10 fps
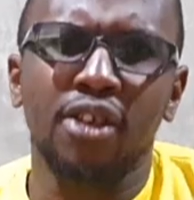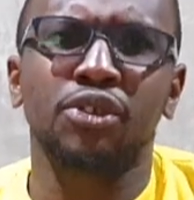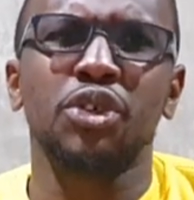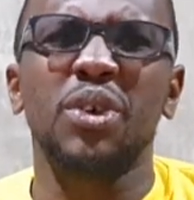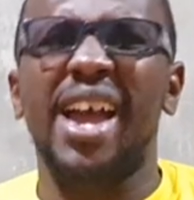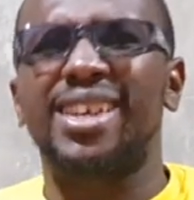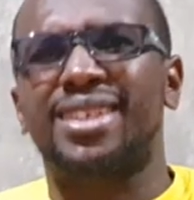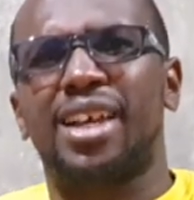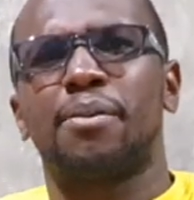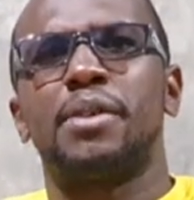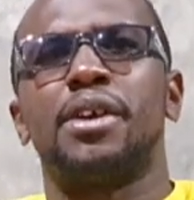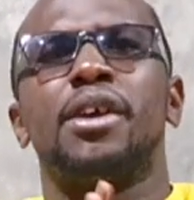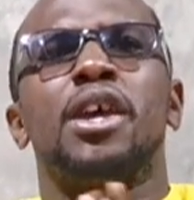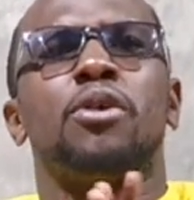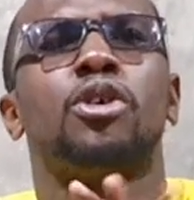So you guys tell me,
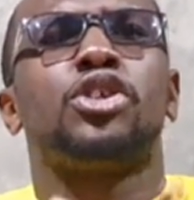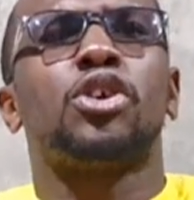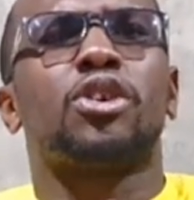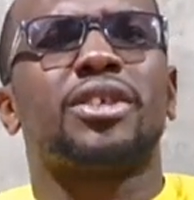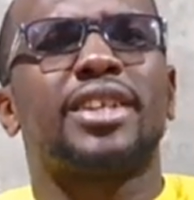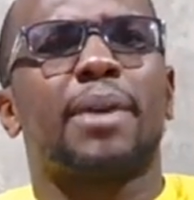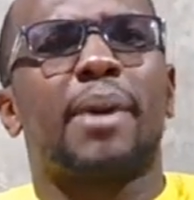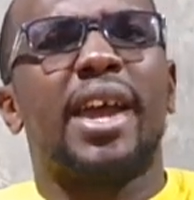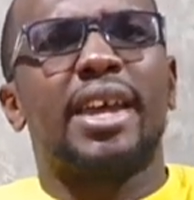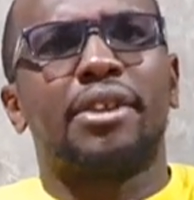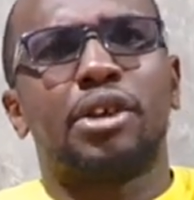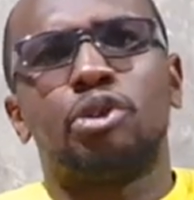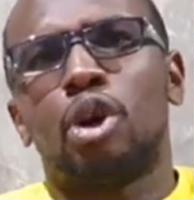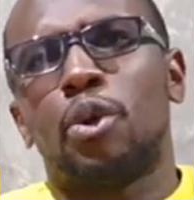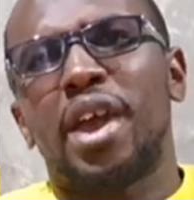would you consider buying the
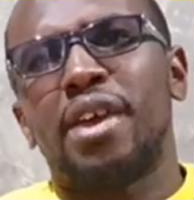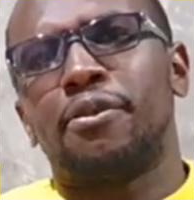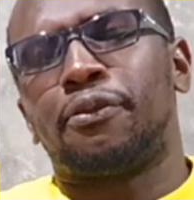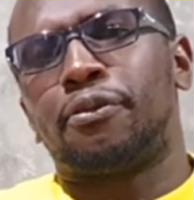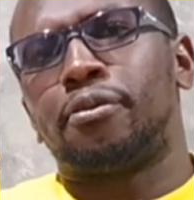Huawei